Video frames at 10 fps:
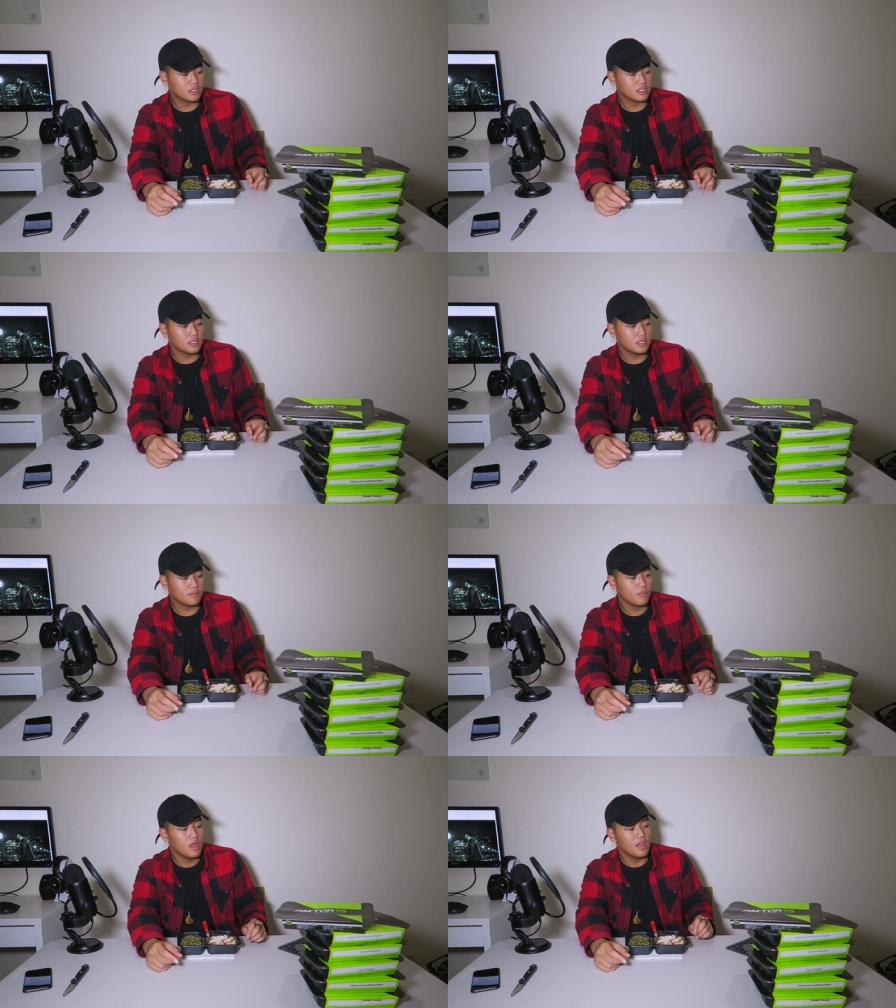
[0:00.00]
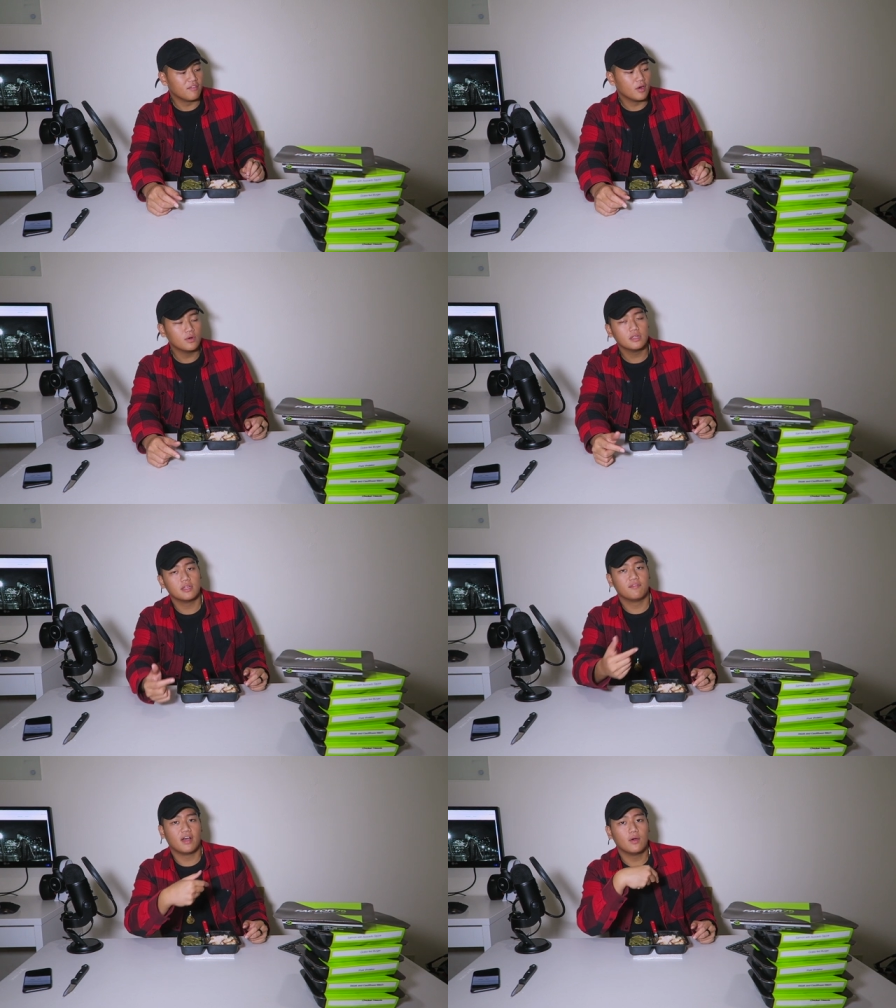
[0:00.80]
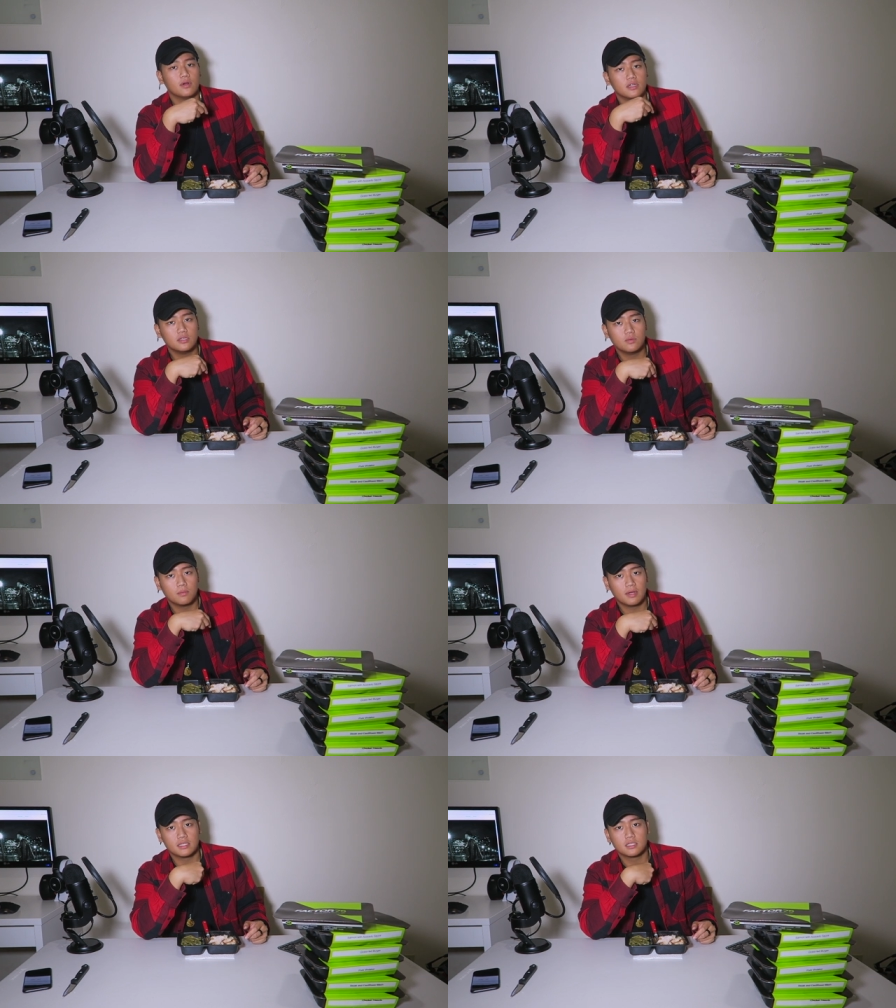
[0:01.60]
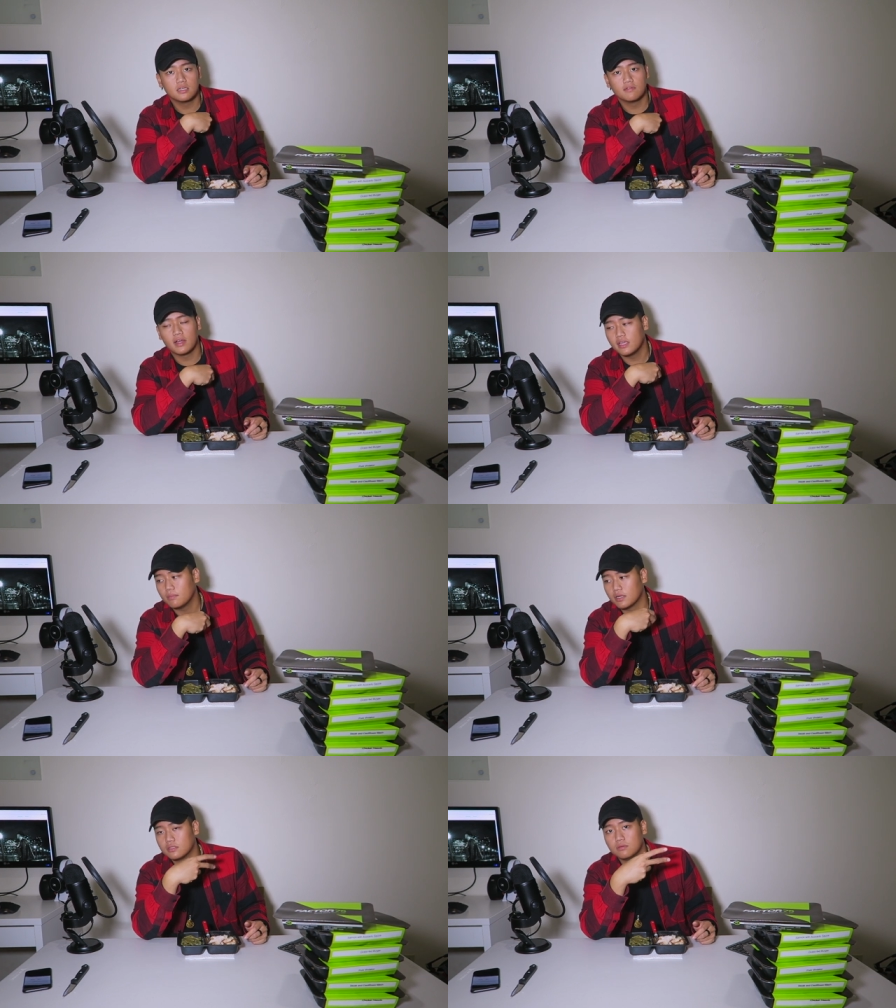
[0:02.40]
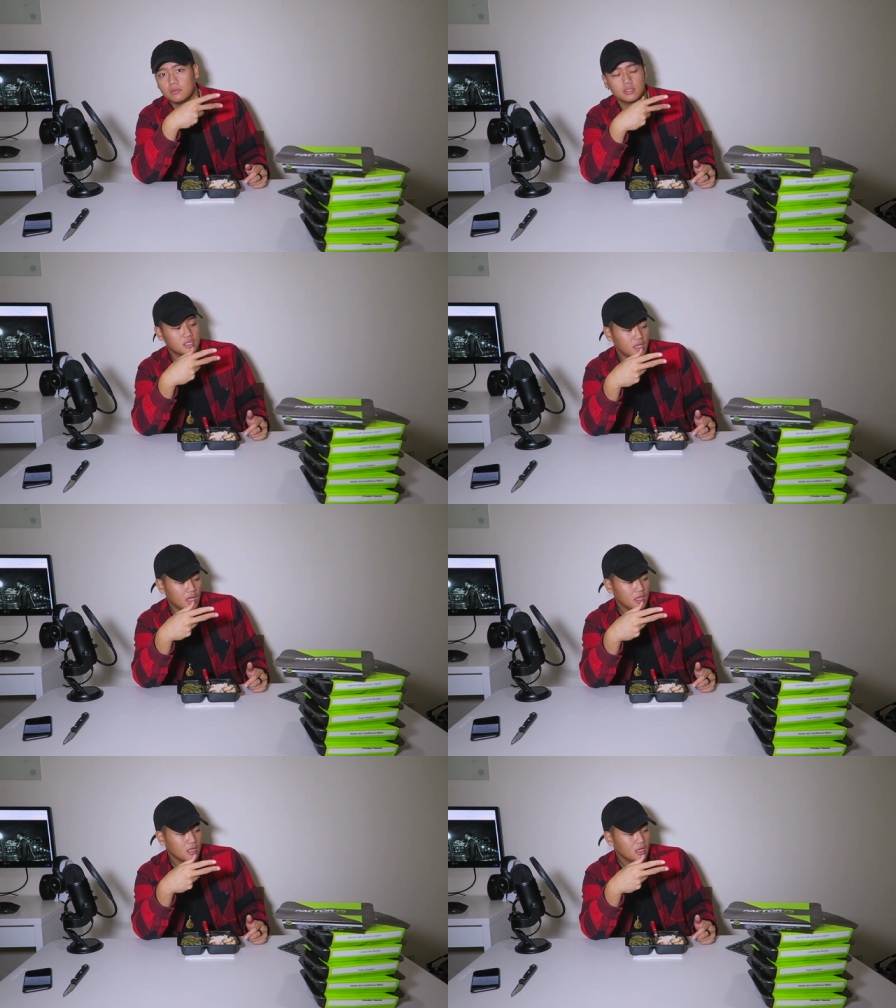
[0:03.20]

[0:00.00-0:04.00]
Let's say if I were to do one myself, I eat about 2 meals a day,